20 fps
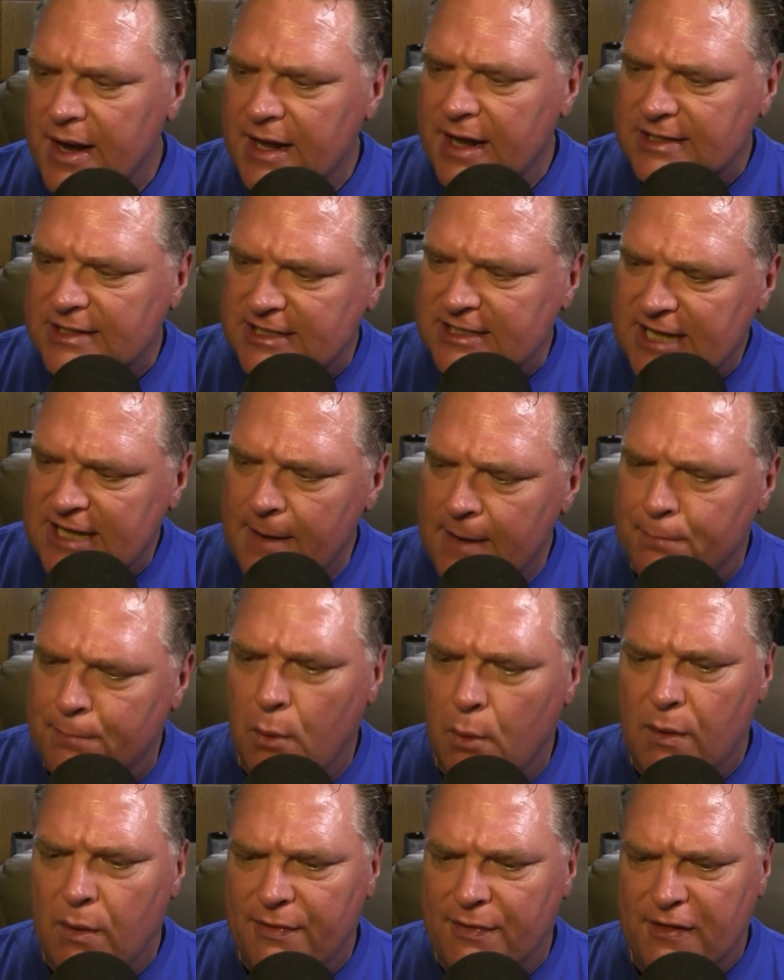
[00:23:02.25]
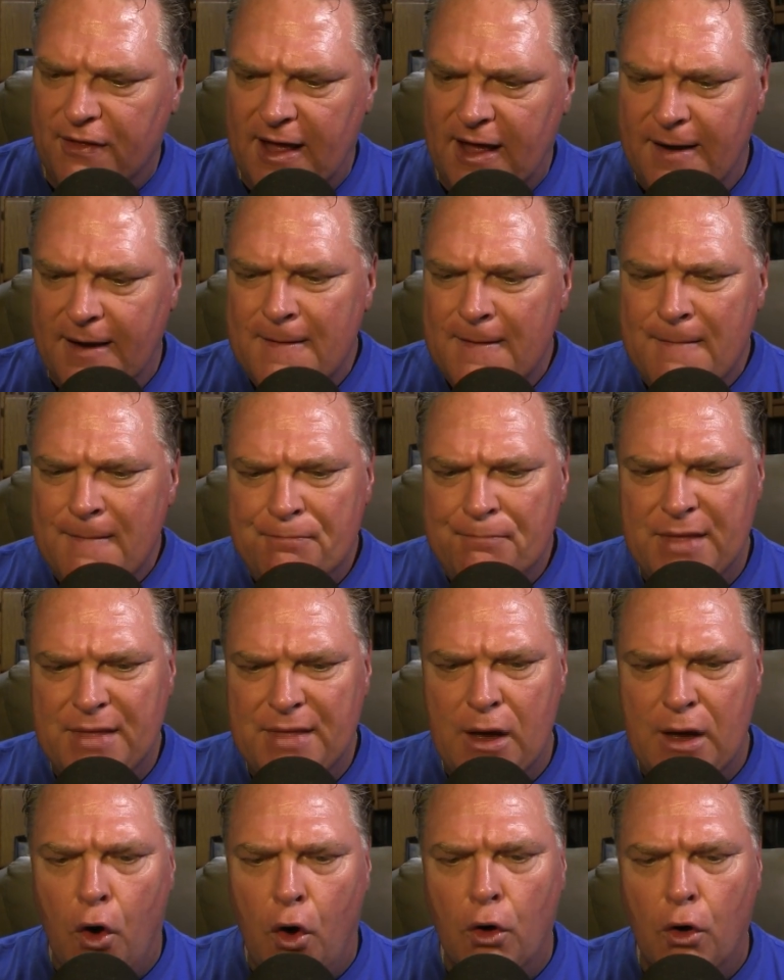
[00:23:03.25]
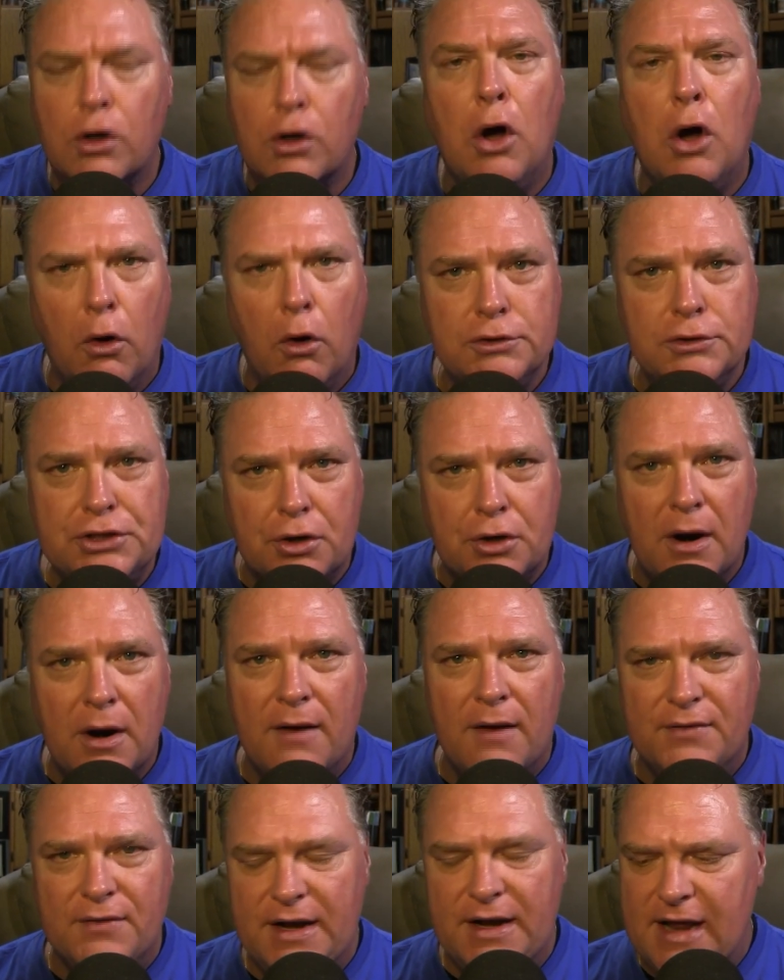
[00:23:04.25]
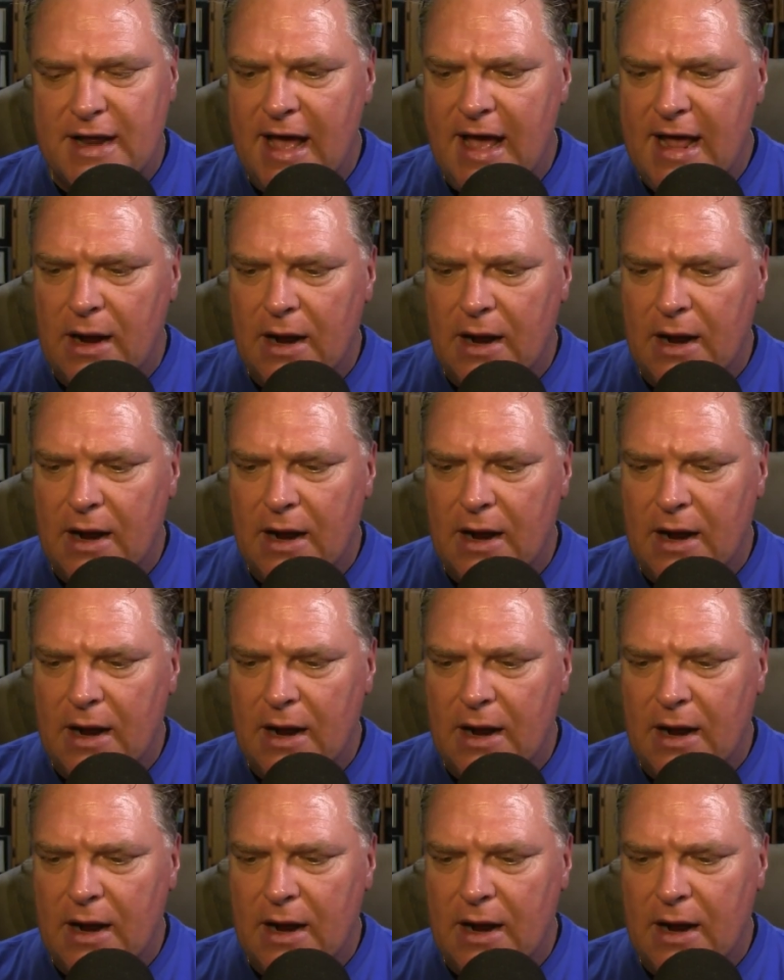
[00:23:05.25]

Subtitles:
It's deeper within the whole culture of the day,